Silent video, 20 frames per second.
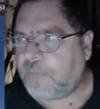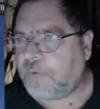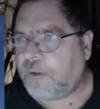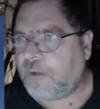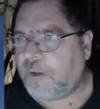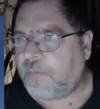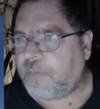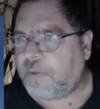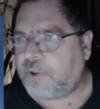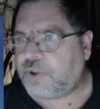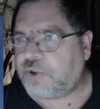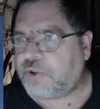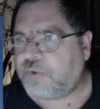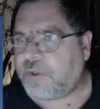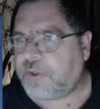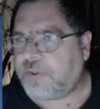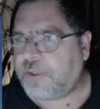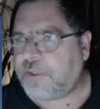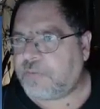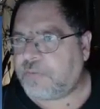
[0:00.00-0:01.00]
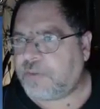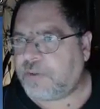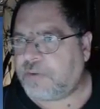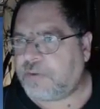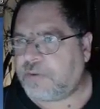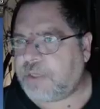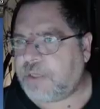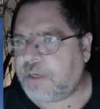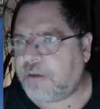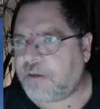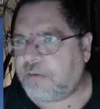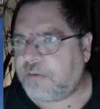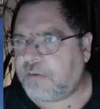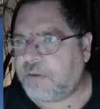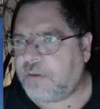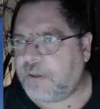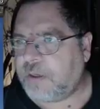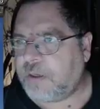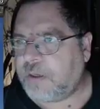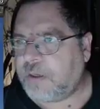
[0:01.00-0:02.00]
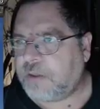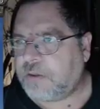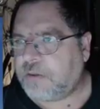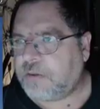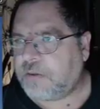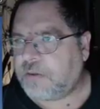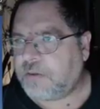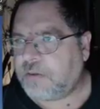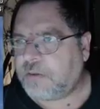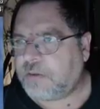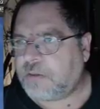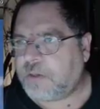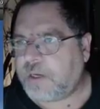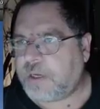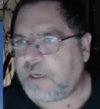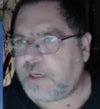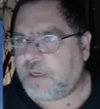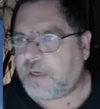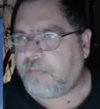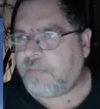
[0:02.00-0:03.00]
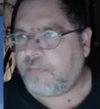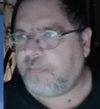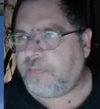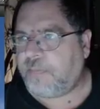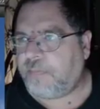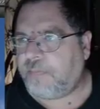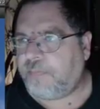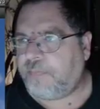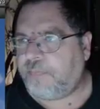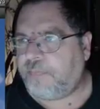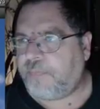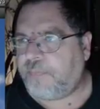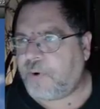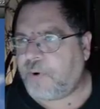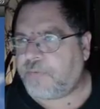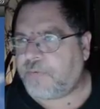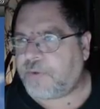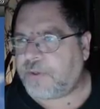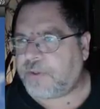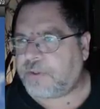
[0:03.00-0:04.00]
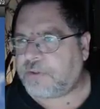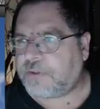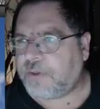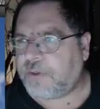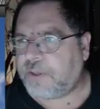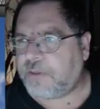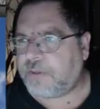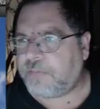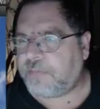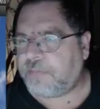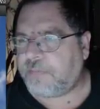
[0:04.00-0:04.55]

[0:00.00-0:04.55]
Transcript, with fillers: I'm going to shrink these windows down so I can get them both on the screen.